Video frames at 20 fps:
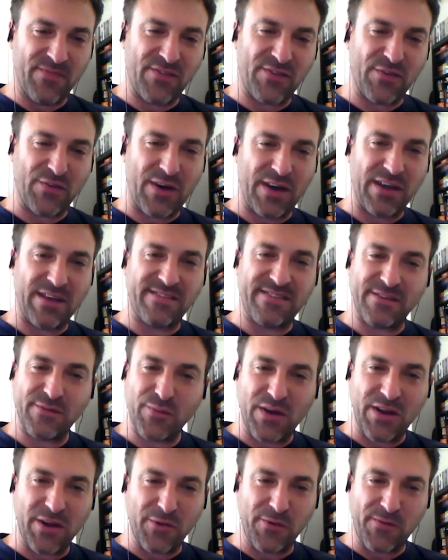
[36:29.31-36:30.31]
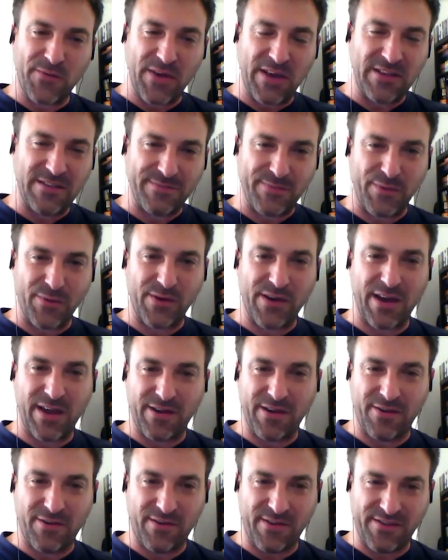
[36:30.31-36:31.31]
So I just went on Facebook
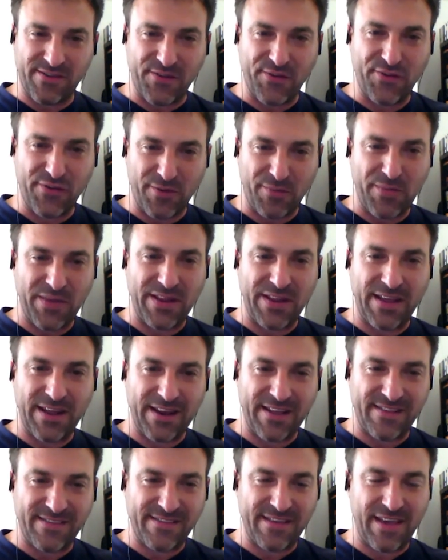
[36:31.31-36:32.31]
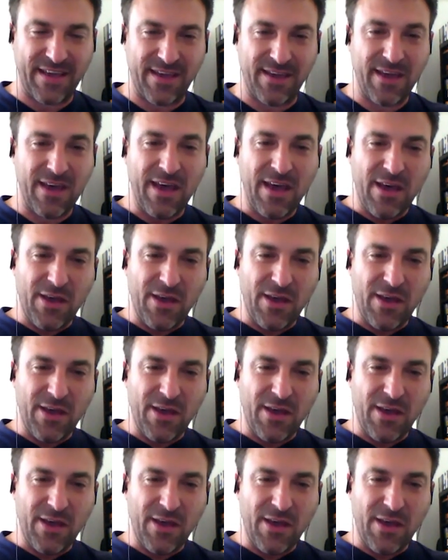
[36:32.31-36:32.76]
and on the social media and I say,